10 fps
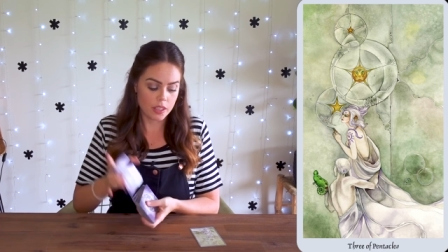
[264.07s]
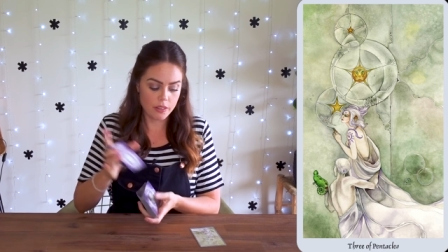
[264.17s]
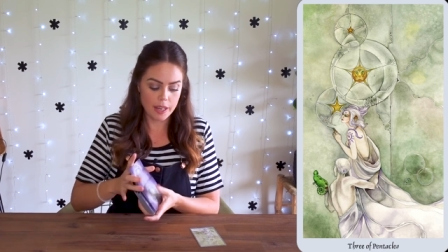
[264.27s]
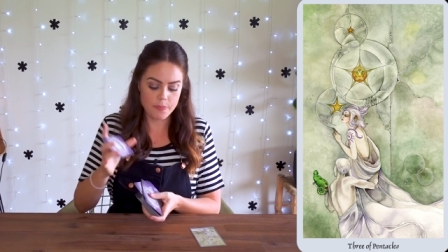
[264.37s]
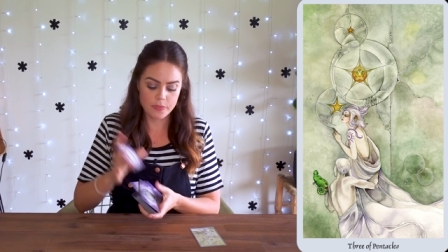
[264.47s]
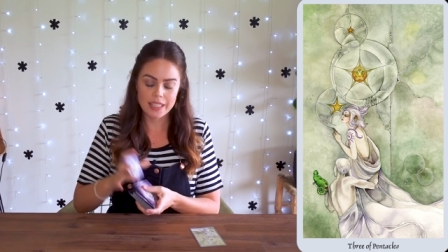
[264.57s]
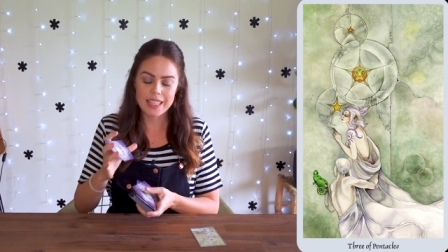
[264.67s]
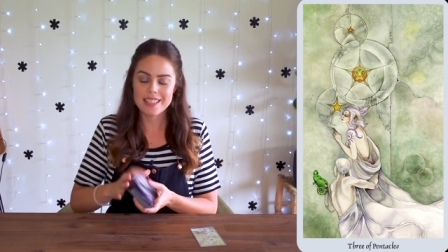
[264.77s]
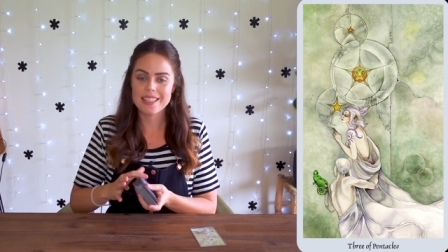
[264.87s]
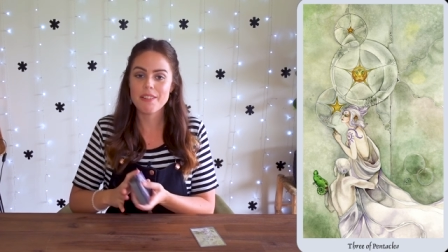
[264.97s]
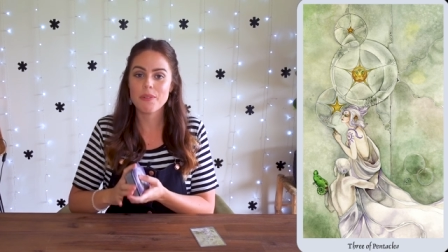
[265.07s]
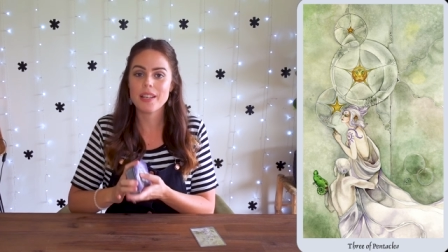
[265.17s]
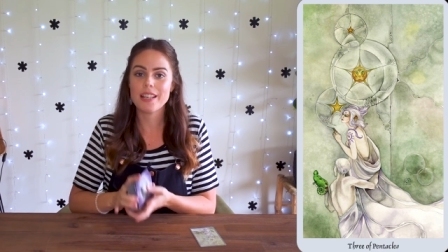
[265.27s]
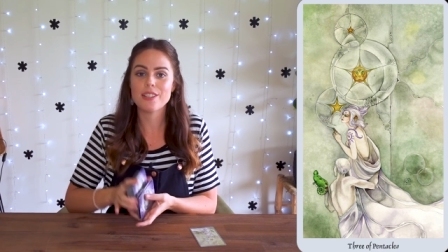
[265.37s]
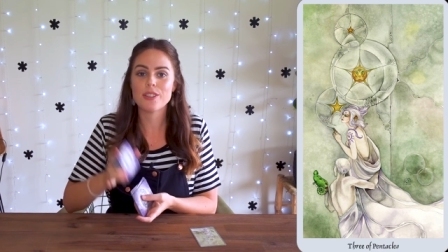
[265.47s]
All right, let's see what we
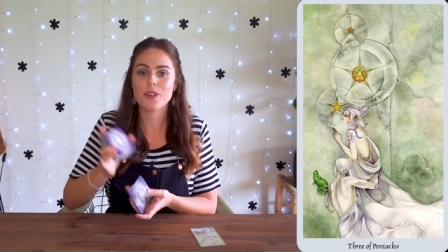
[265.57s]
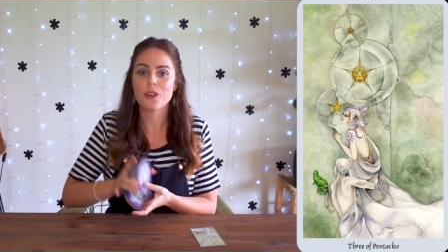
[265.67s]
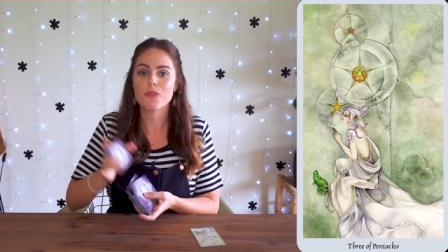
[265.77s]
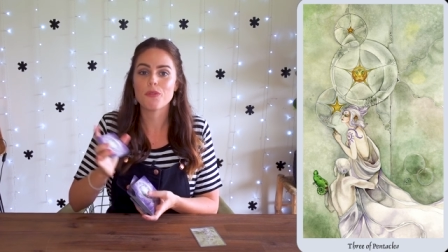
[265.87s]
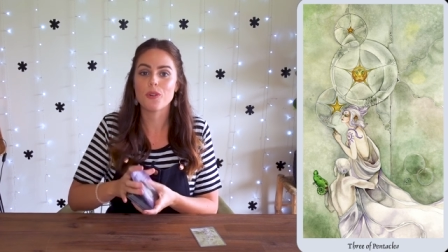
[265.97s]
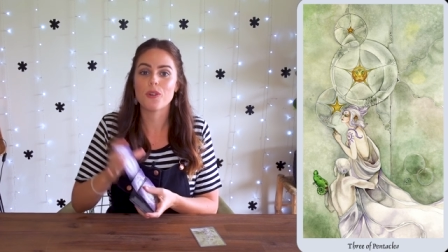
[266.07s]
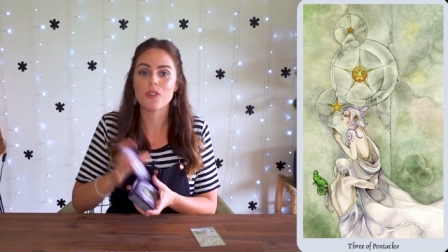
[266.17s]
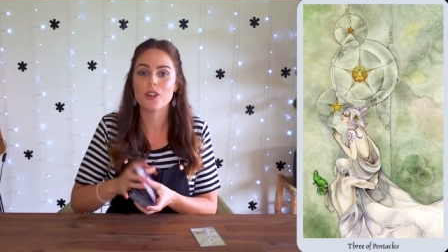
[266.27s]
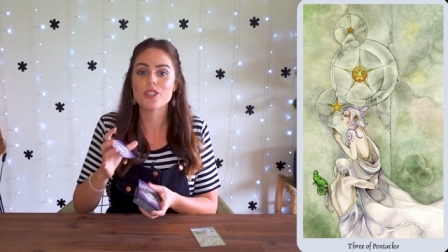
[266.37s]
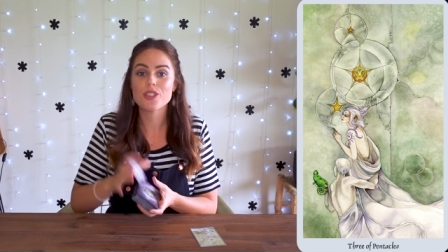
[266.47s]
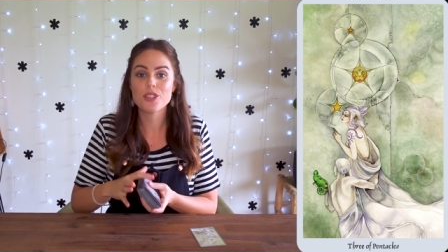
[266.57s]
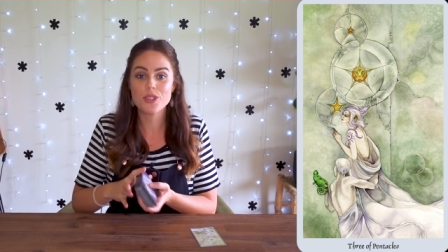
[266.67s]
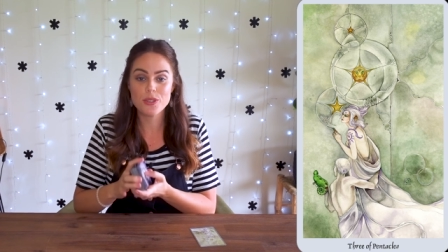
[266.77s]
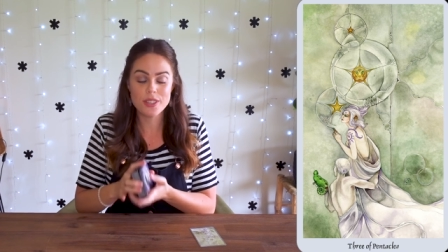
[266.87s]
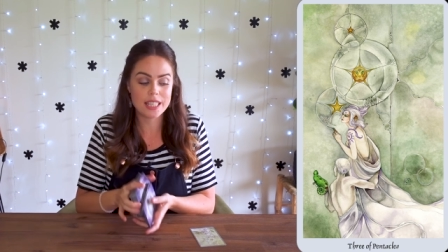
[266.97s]
need to know for
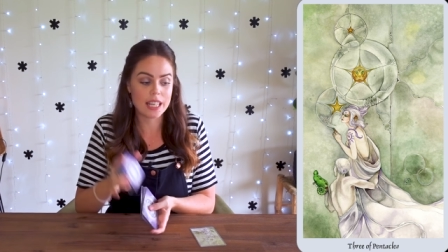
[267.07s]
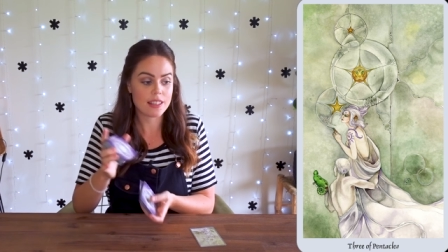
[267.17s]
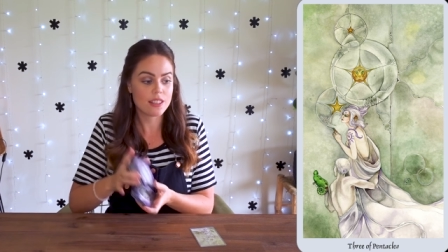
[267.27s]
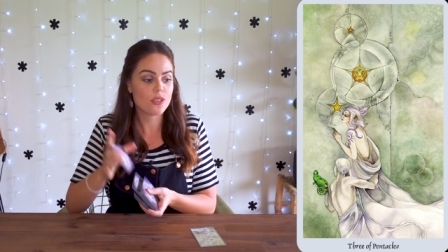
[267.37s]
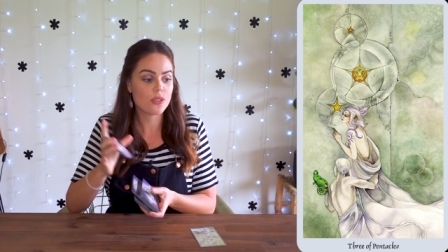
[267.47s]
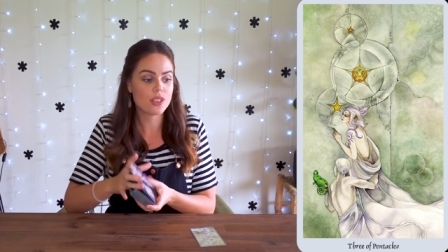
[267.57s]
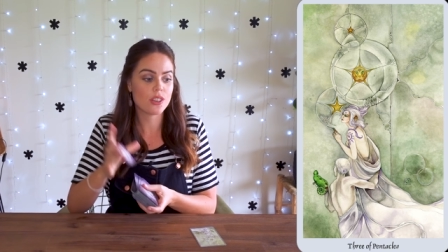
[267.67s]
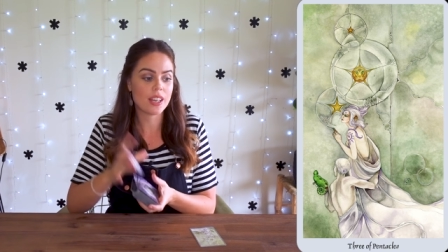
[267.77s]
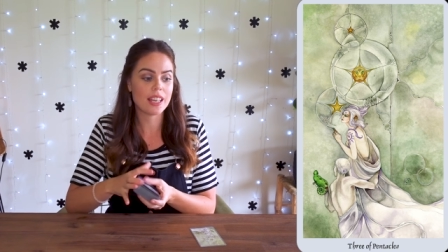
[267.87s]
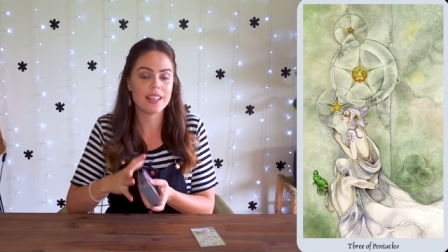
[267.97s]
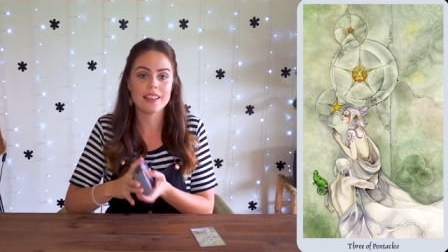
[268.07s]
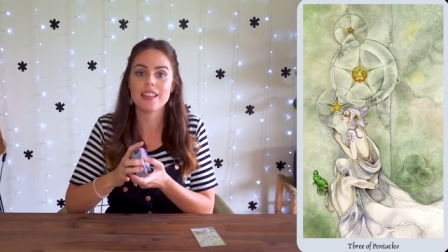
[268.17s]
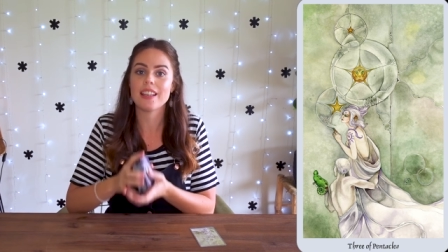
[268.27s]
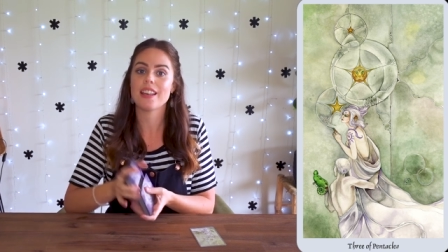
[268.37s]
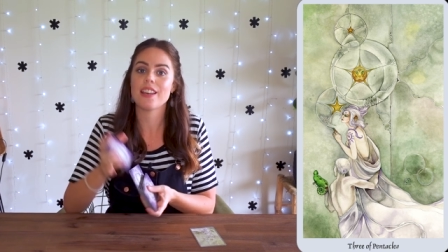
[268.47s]
Tuesday. This is also in
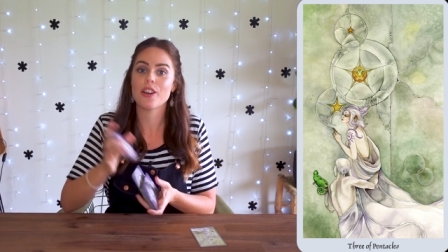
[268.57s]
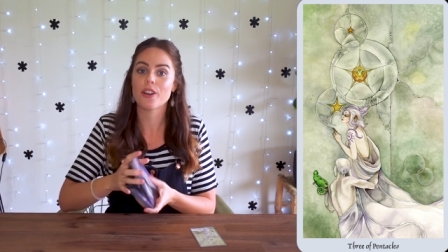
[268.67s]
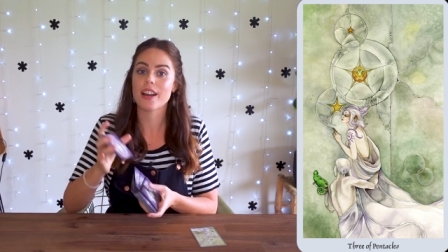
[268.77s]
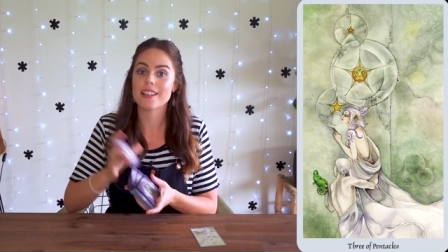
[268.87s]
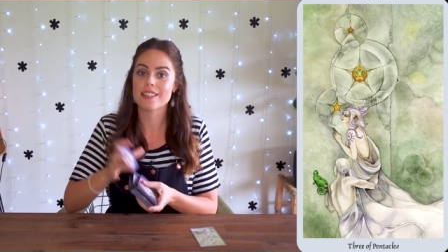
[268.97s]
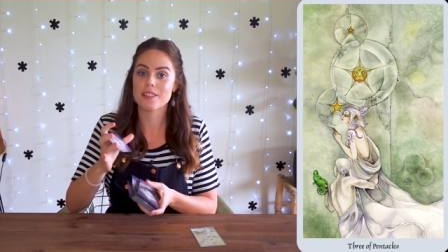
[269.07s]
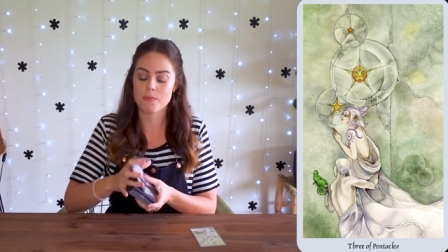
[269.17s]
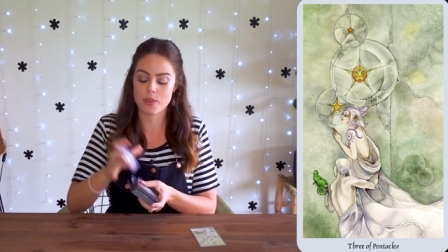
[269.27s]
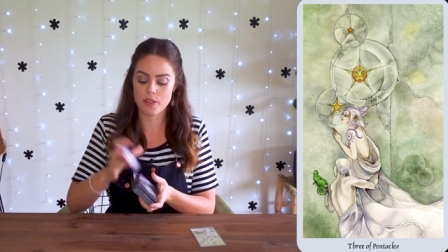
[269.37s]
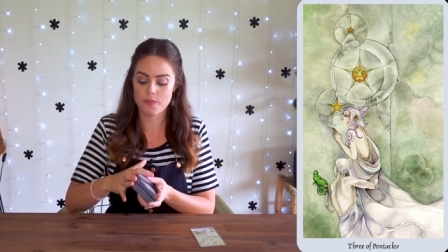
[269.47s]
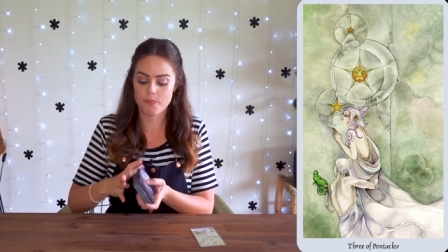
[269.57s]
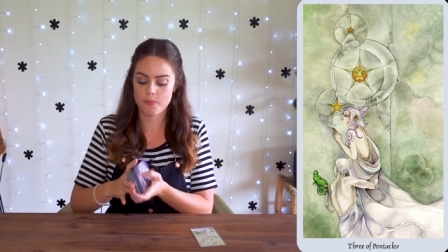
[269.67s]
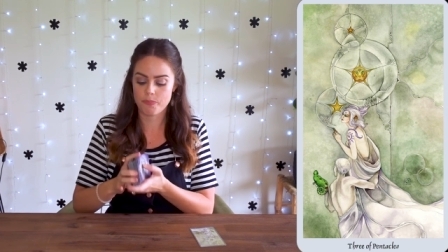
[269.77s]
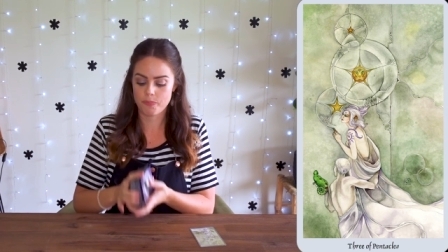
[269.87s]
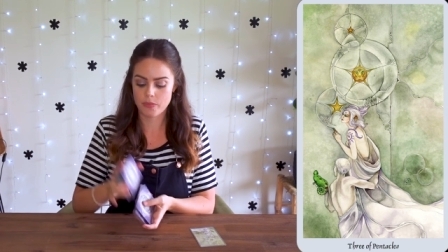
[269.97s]
the crescent moon.
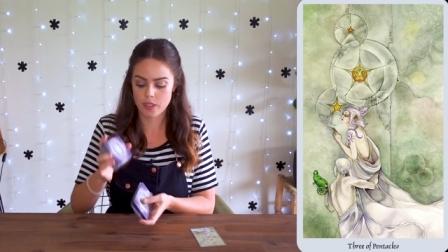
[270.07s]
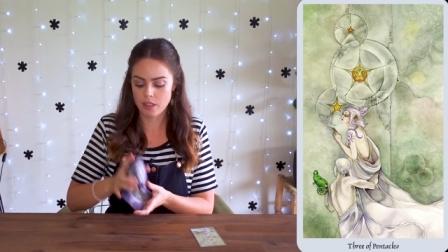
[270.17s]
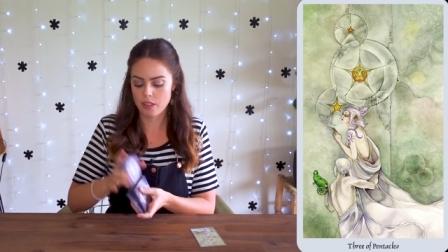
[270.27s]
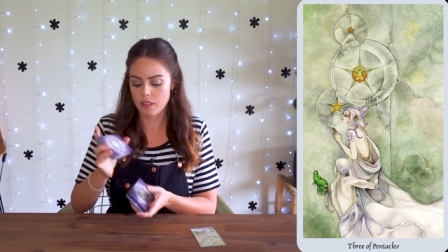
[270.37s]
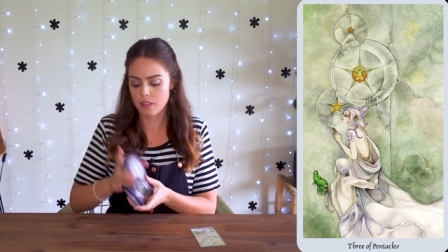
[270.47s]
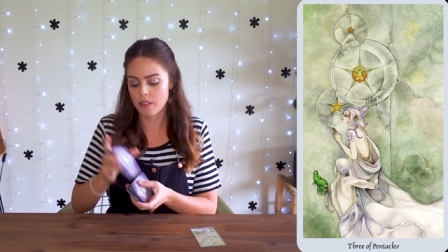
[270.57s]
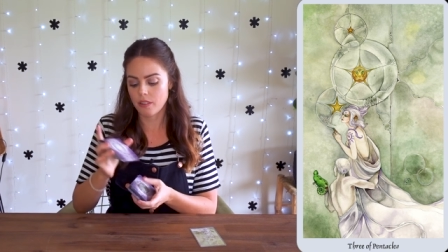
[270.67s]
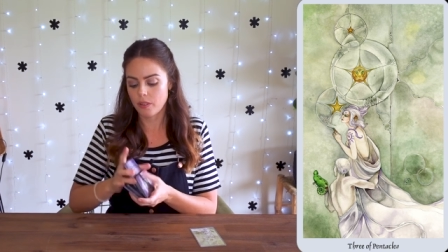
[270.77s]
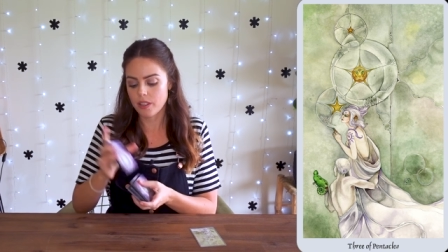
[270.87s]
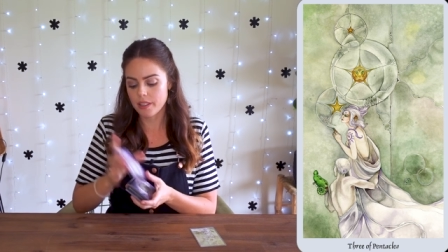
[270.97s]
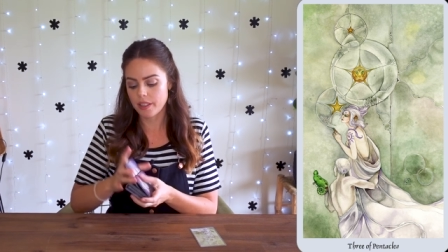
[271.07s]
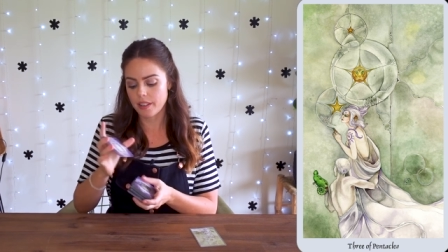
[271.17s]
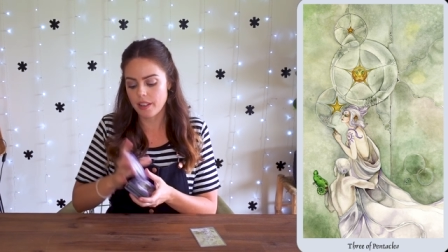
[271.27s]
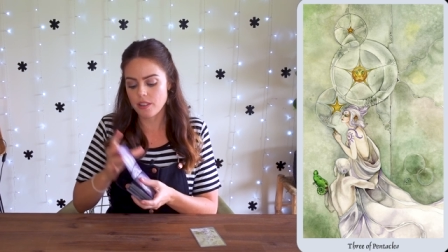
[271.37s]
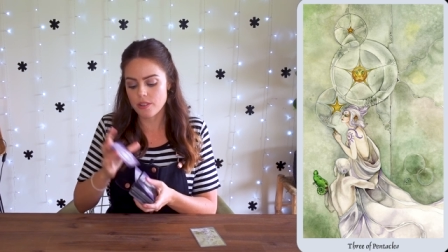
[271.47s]
One
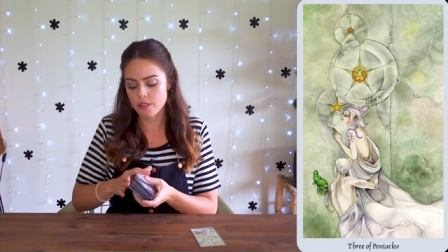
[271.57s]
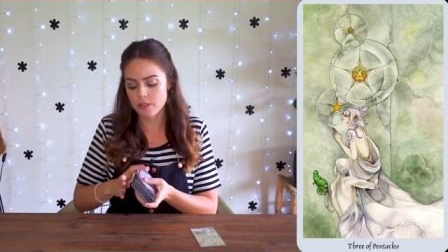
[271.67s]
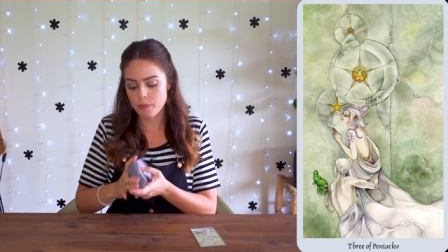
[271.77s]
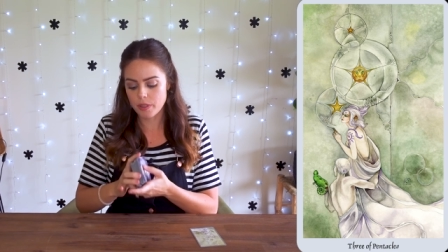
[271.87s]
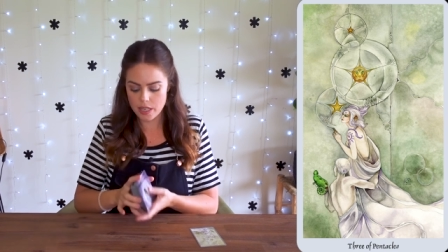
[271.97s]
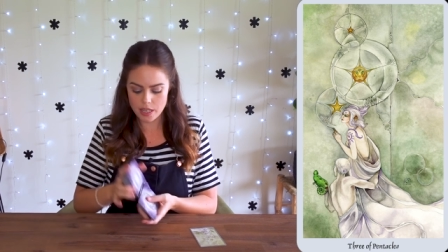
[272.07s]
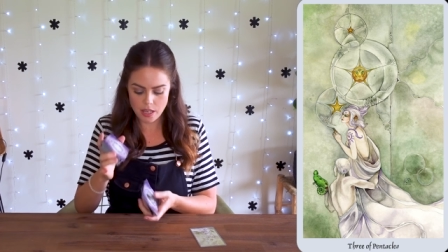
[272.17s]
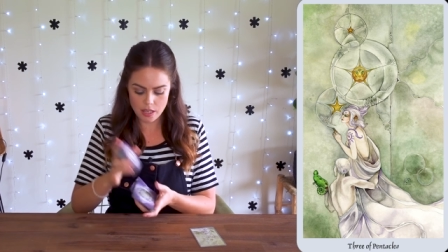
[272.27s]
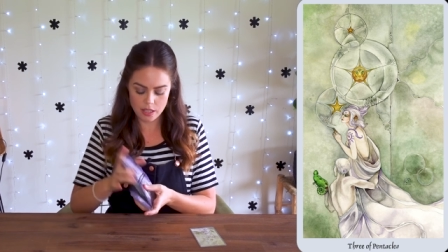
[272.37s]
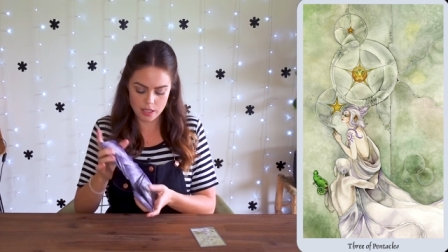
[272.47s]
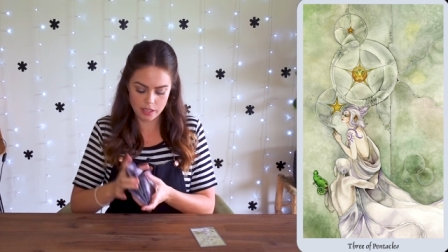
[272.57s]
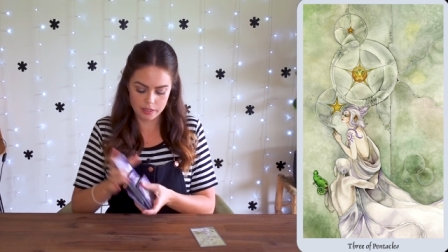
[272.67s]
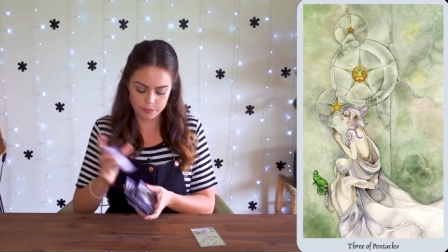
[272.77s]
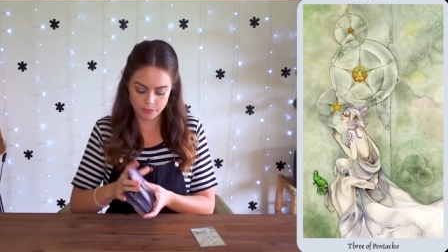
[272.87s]
card, angels, please.